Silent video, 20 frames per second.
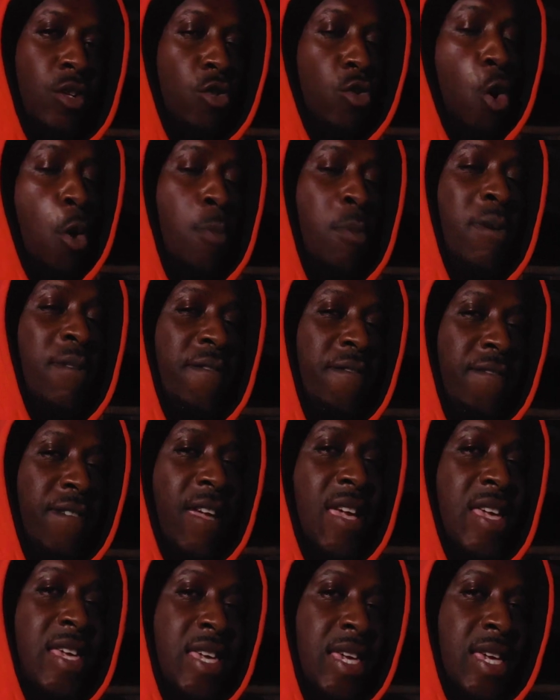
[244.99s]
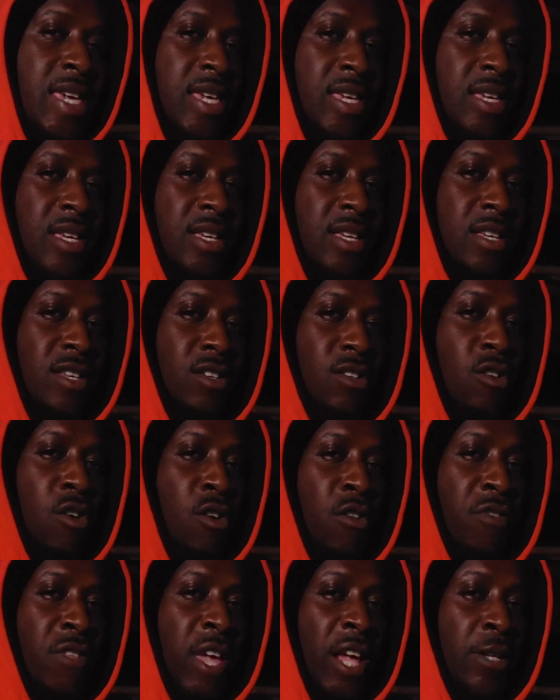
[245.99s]
Don't be flaky
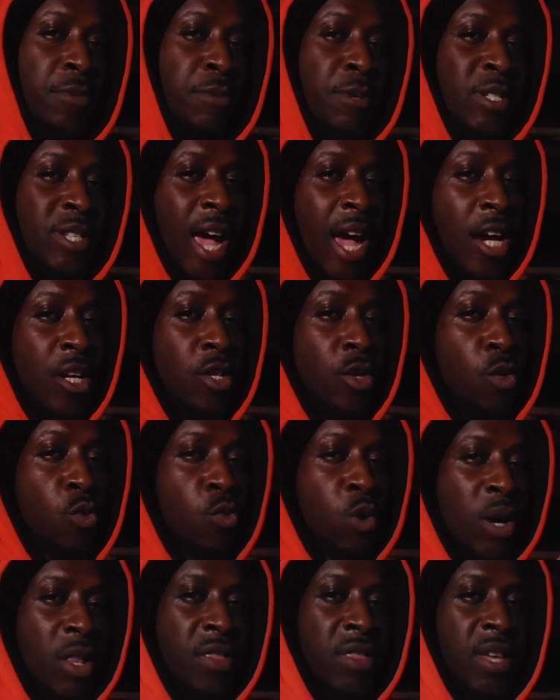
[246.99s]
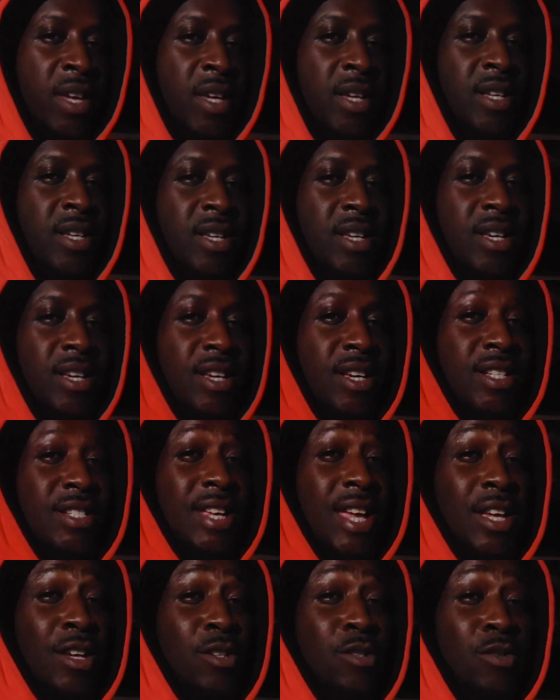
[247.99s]
on things because how you do one thing is
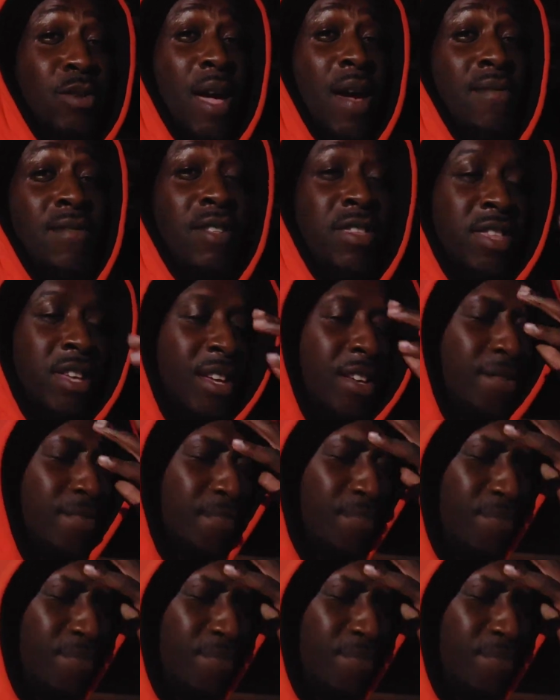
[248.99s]
how you can do everything.